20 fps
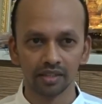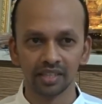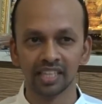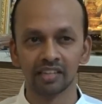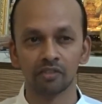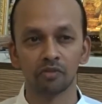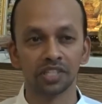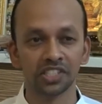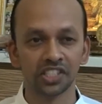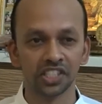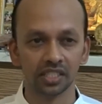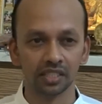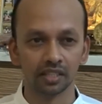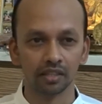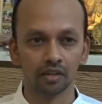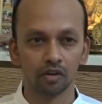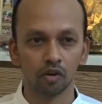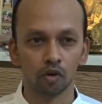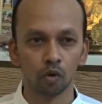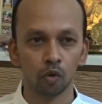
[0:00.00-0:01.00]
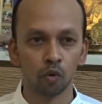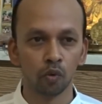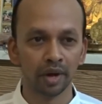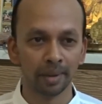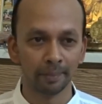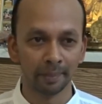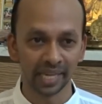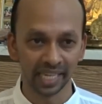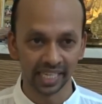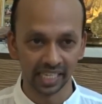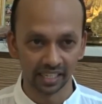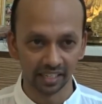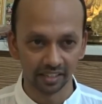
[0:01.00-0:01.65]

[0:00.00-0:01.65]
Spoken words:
the question, who am I?